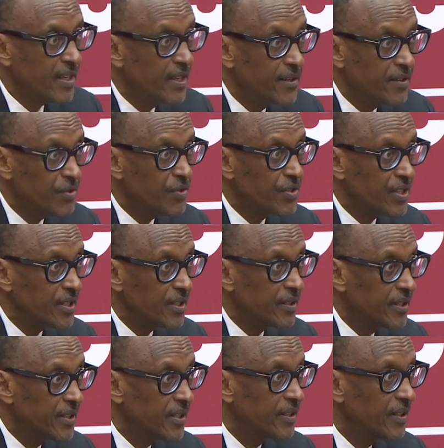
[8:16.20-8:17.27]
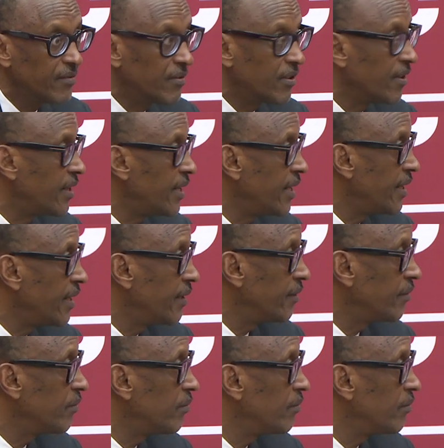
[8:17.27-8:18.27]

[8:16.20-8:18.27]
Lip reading: And you see it every day.